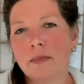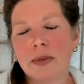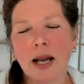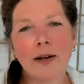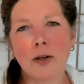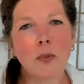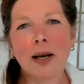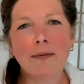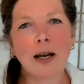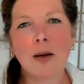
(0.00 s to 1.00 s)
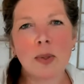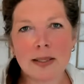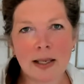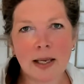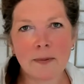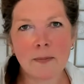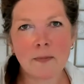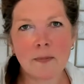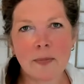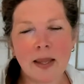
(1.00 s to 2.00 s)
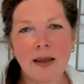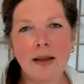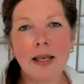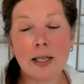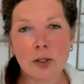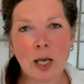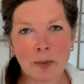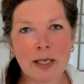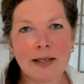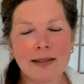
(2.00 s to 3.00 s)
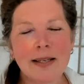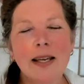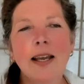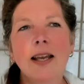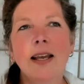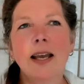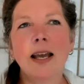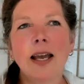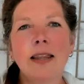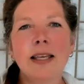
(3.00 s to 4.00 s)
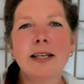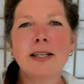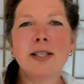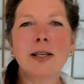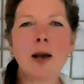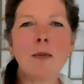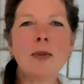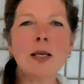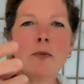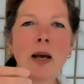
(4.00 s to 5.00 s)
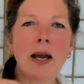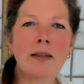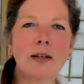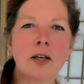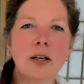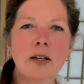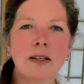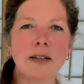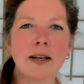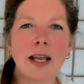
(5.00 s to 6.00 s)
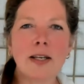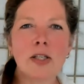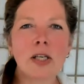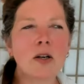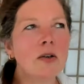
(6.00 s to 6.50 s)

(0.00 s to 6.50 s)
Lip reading: don't know, whatever I was saying in Japanese. And then she comes out behind the curtain and she's